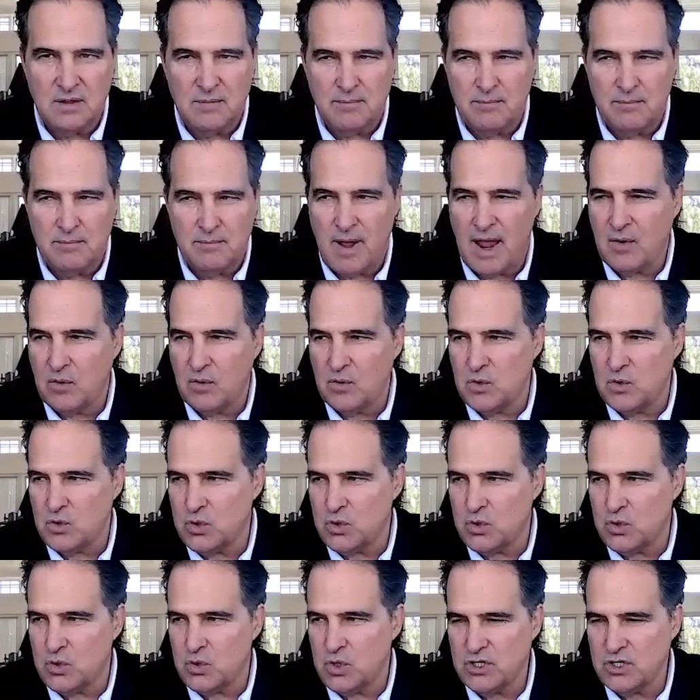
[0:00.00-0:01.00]

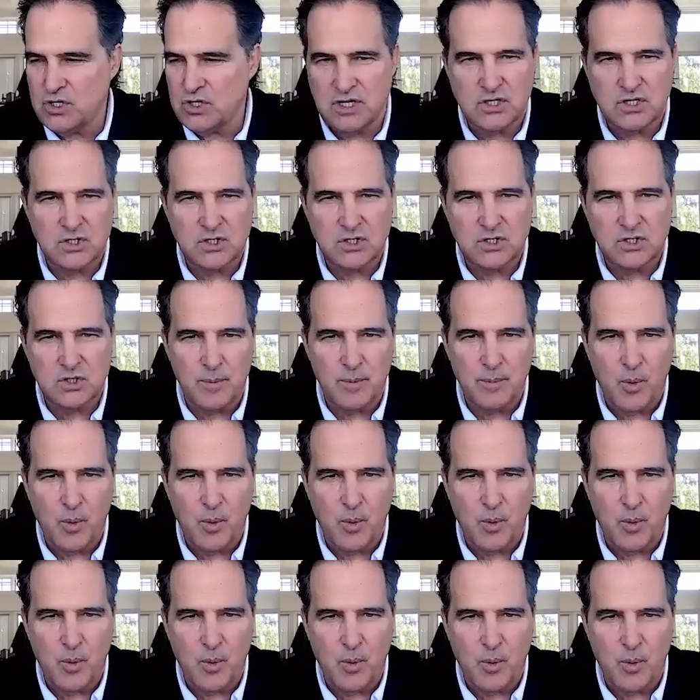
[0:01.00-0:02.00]
micronutrition is super
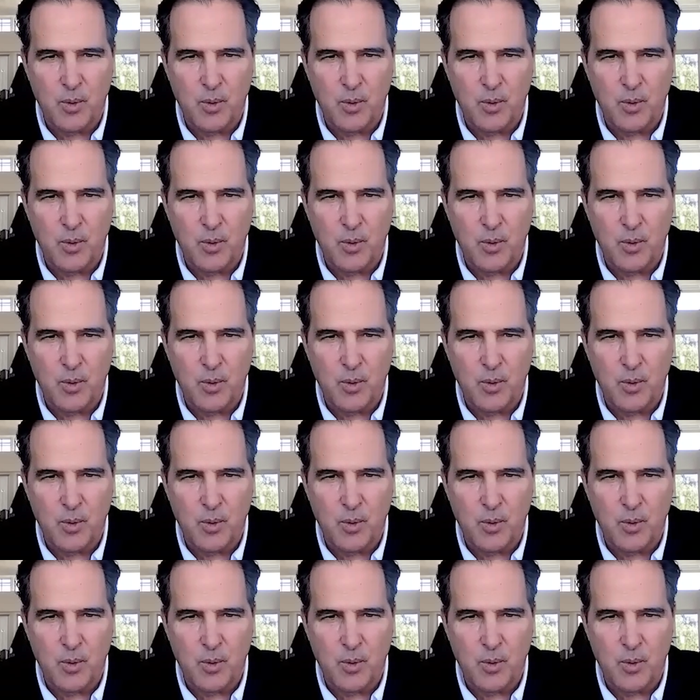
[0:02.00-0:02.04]
important.